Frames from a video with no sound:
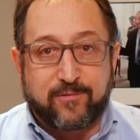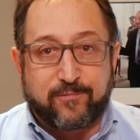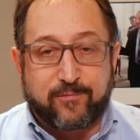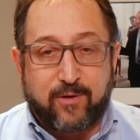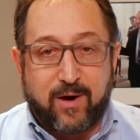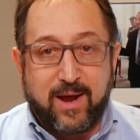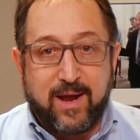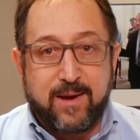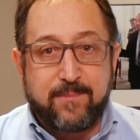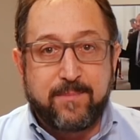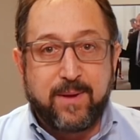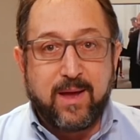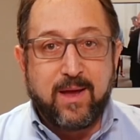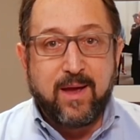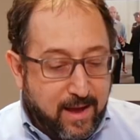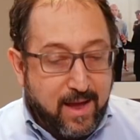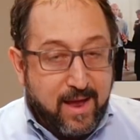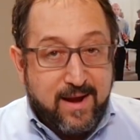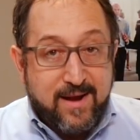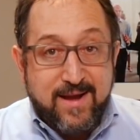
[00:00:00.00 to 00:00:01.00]
the frame.
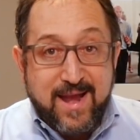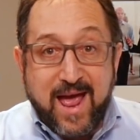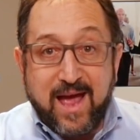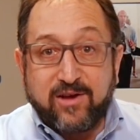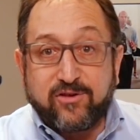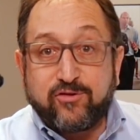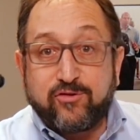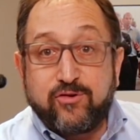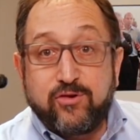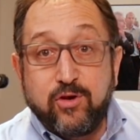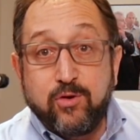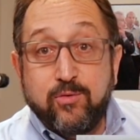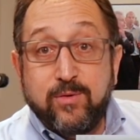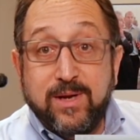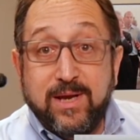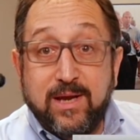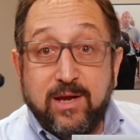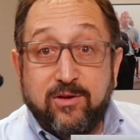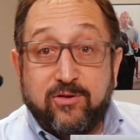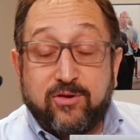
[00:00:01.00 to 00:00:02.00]
Next, you
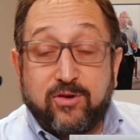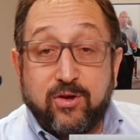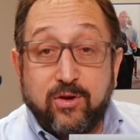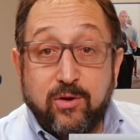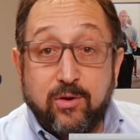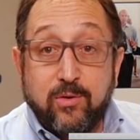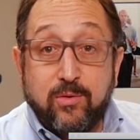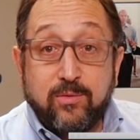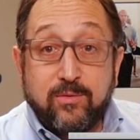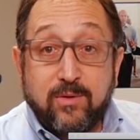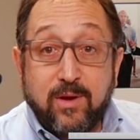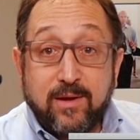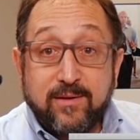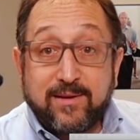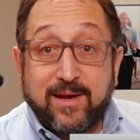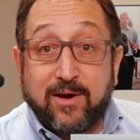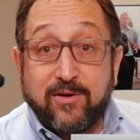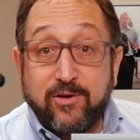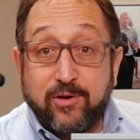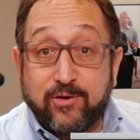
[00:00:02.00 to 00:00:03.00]
need to
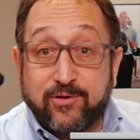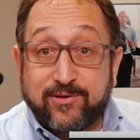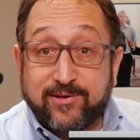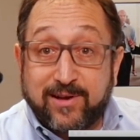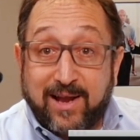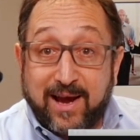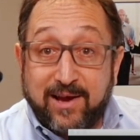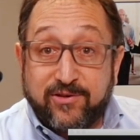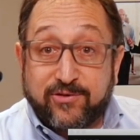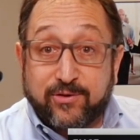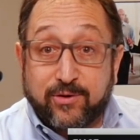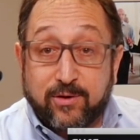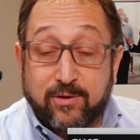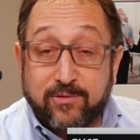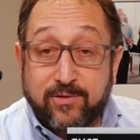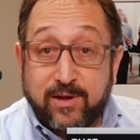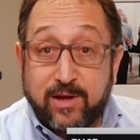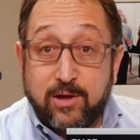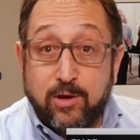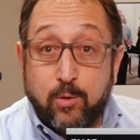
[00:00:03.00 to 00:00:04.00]
tell your slicer
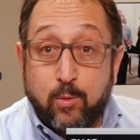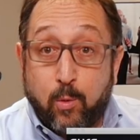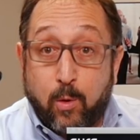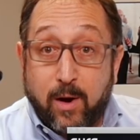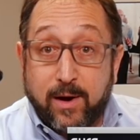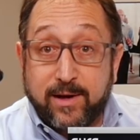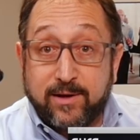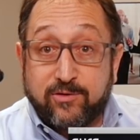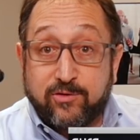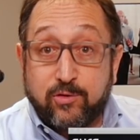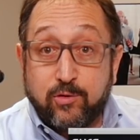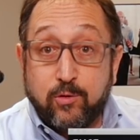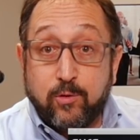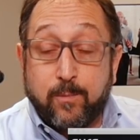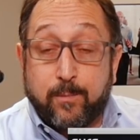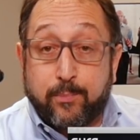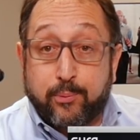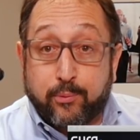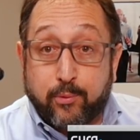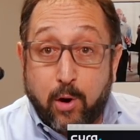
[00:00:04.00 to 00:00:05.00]
that you wanted
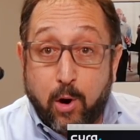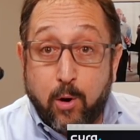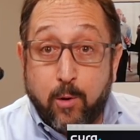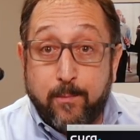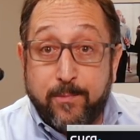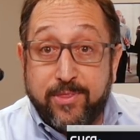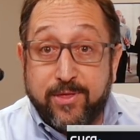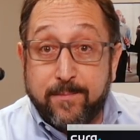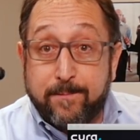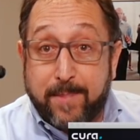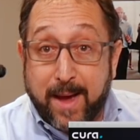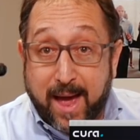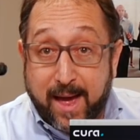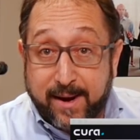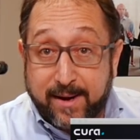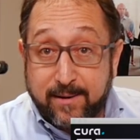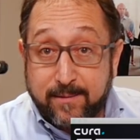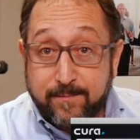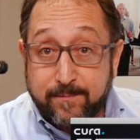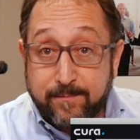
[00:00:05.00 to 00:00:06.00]
to probe the
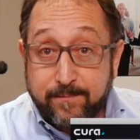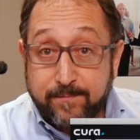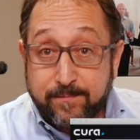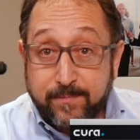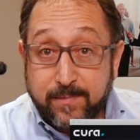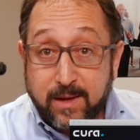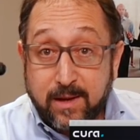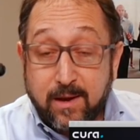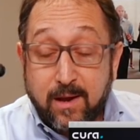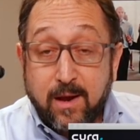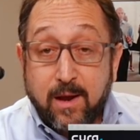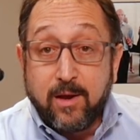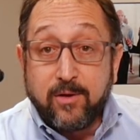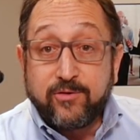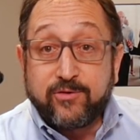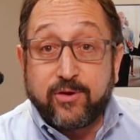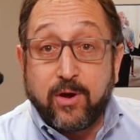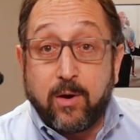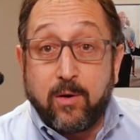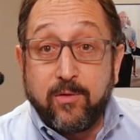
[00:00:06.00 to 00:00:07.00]
bed.
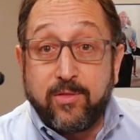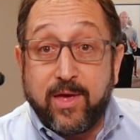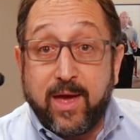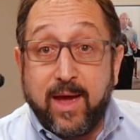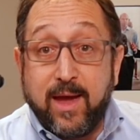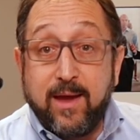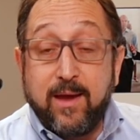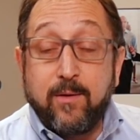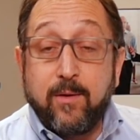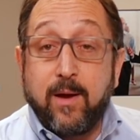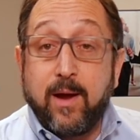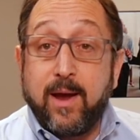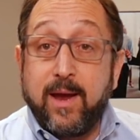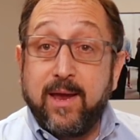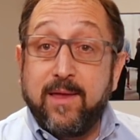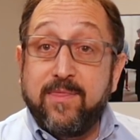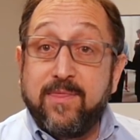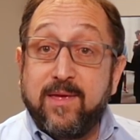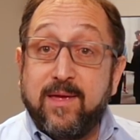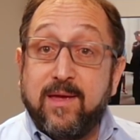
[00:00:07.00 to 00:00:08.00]
So they,
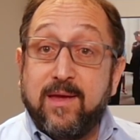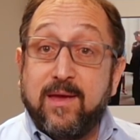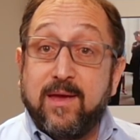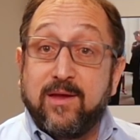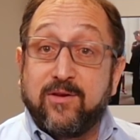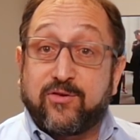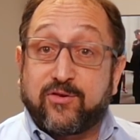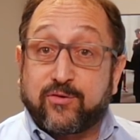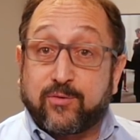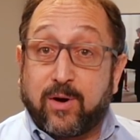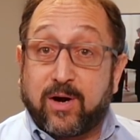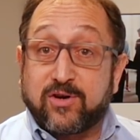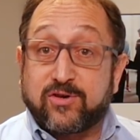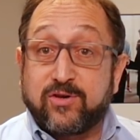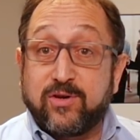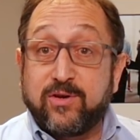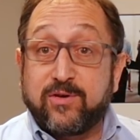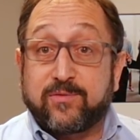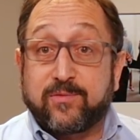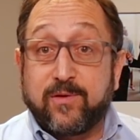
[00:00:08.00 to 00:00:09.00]
in the
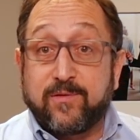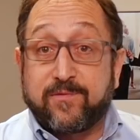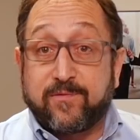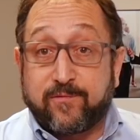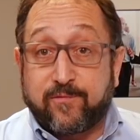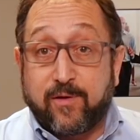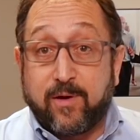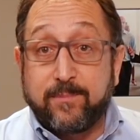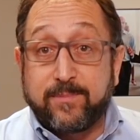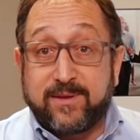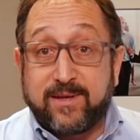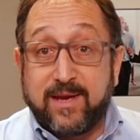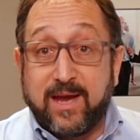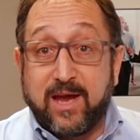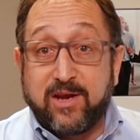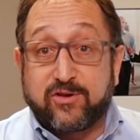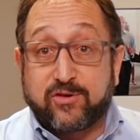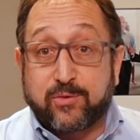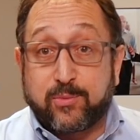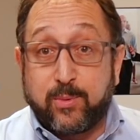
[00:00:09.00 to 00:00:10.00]
instructions from
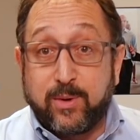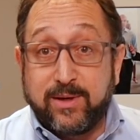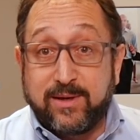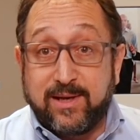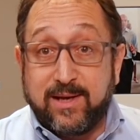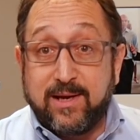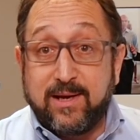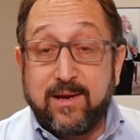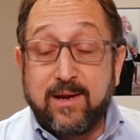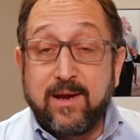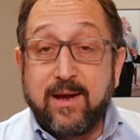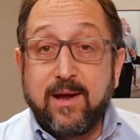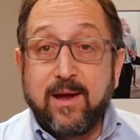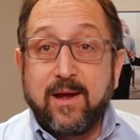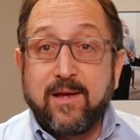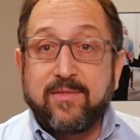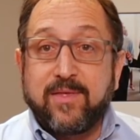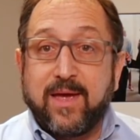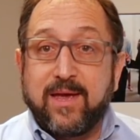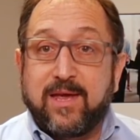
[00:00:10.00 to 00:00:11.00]
TH3D,
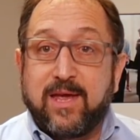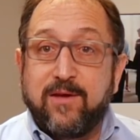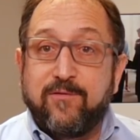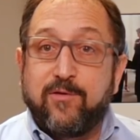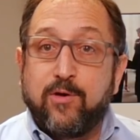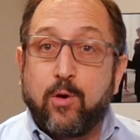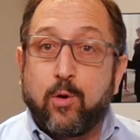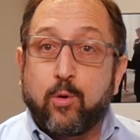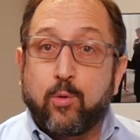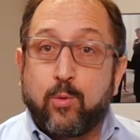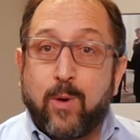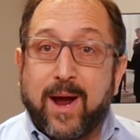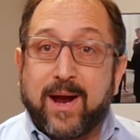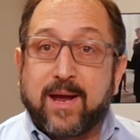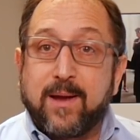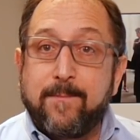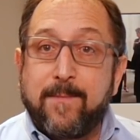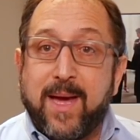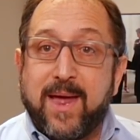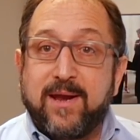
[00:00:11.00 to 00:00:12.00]
they give you a
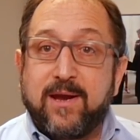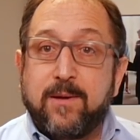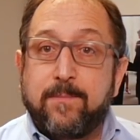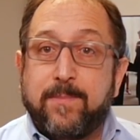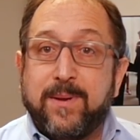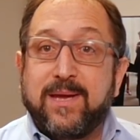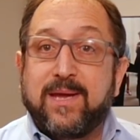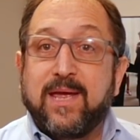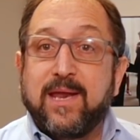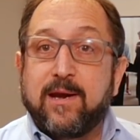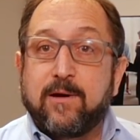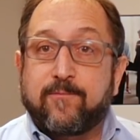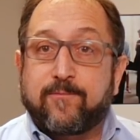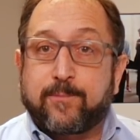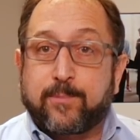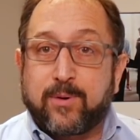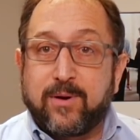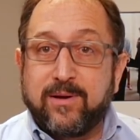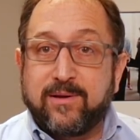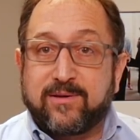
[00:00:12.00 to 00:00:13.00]
recommended begin
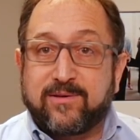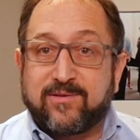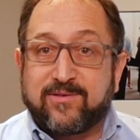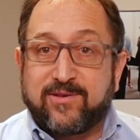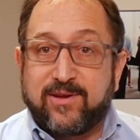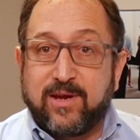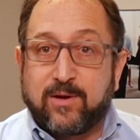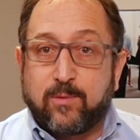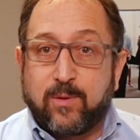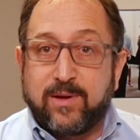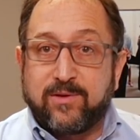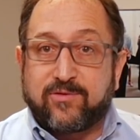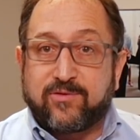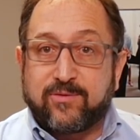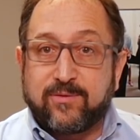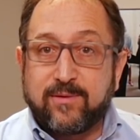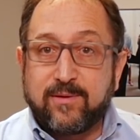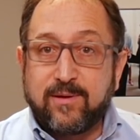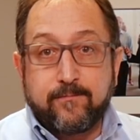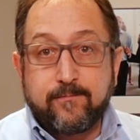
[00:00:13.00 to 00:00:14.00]
of print
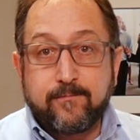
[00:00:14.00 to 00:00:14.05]
sequence